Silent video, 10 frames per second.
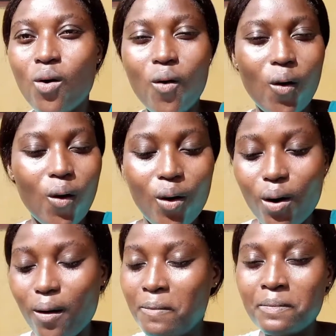
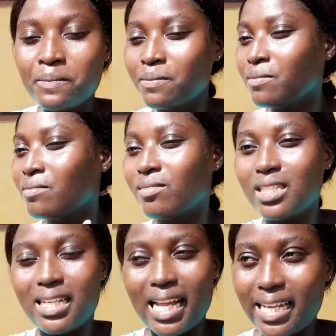or
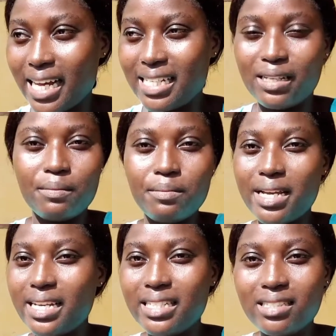like as a
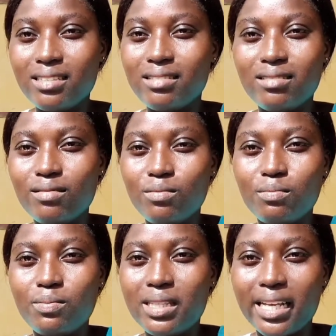main
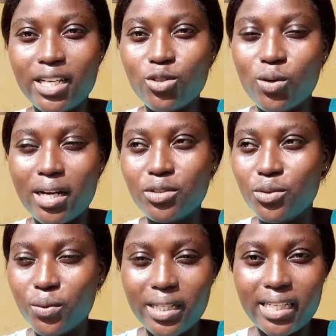thing you are
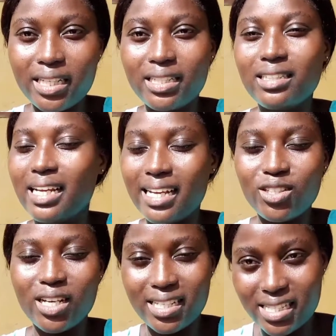doing, like,
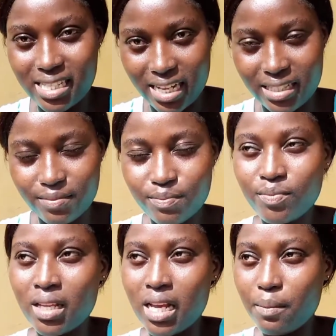you understand.
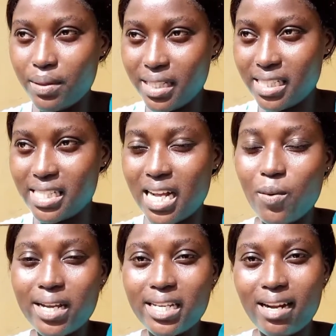Please, they are
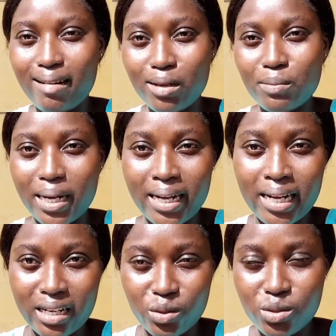working around my
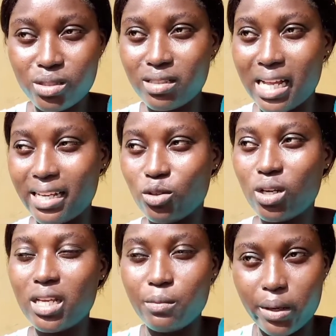house, like
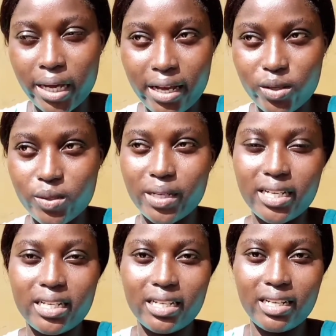not in my house but
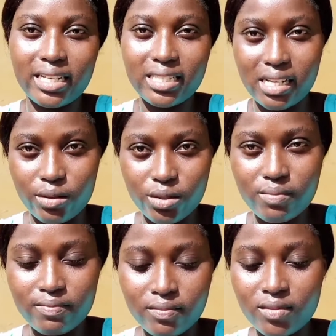in the next house,
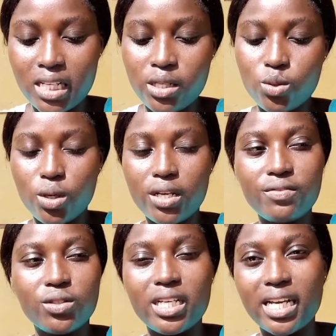so if
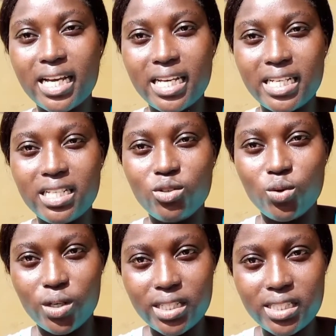you hear any
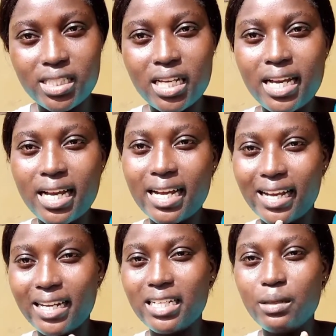noise,
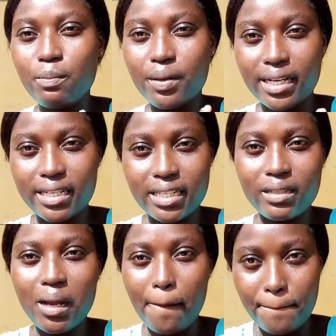kindly
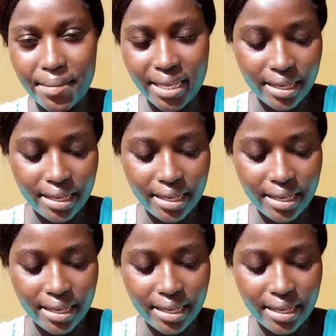pardon me.